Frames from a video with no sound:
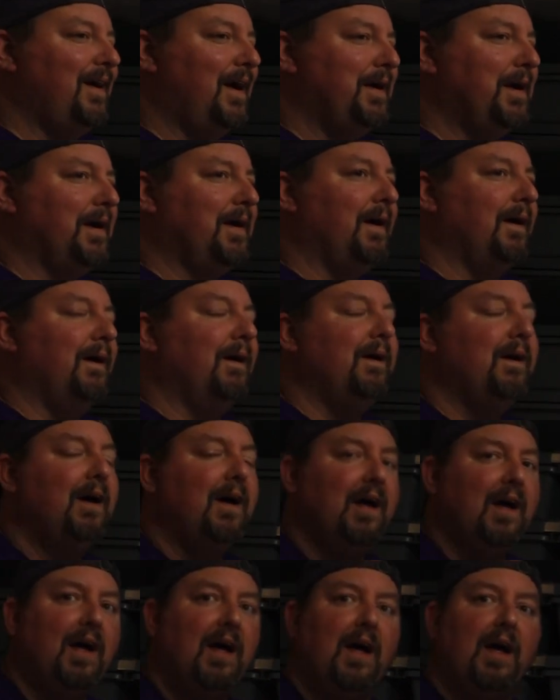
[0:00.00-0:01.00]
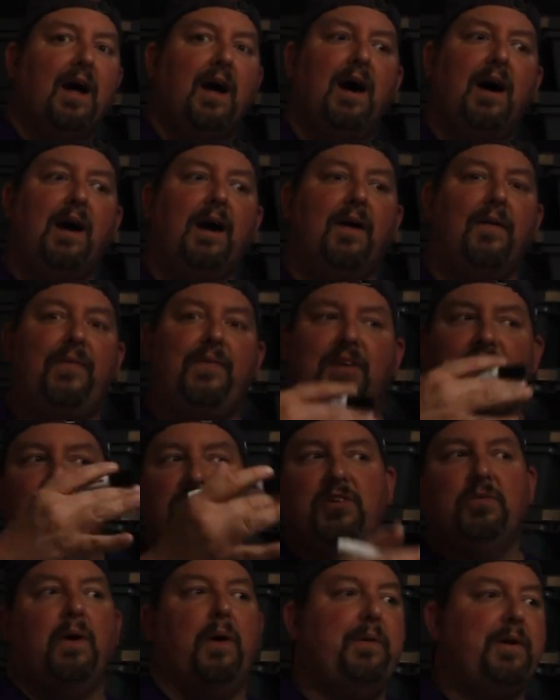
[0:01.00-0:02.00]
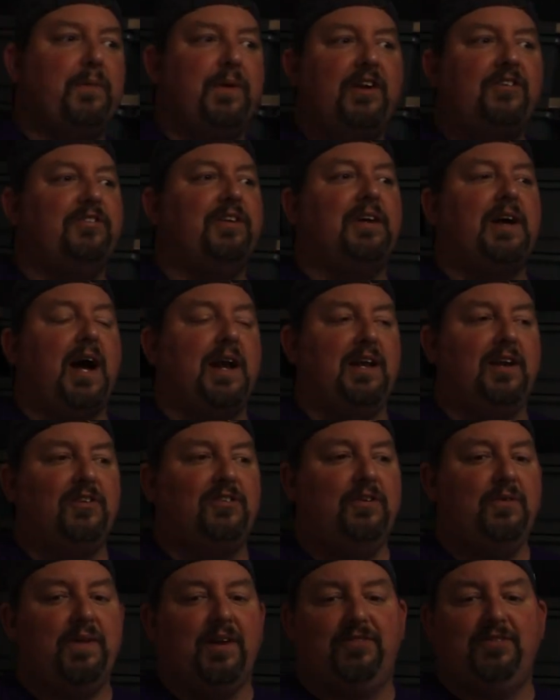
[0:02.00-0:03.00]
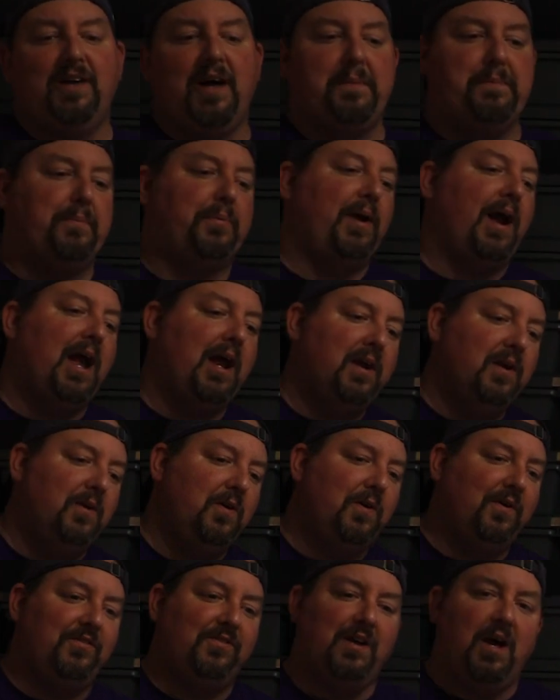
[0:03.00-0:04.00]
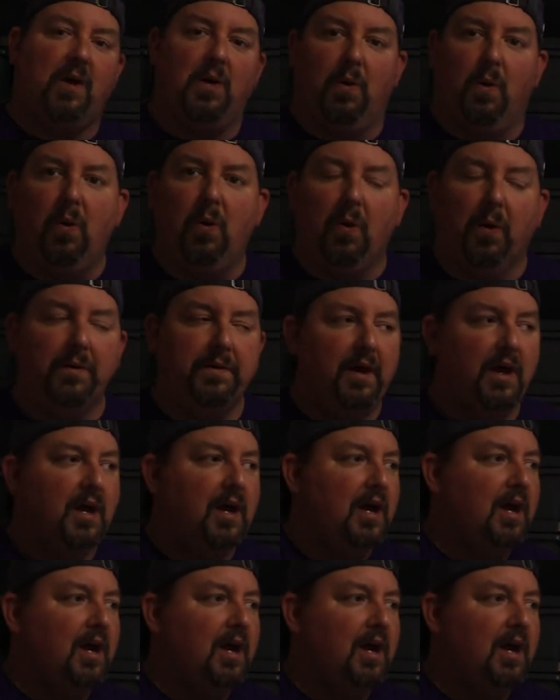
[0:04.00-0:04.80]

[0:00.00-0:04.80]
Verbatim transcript: There you go. This is one we recently got into that's not brand new, it's not old,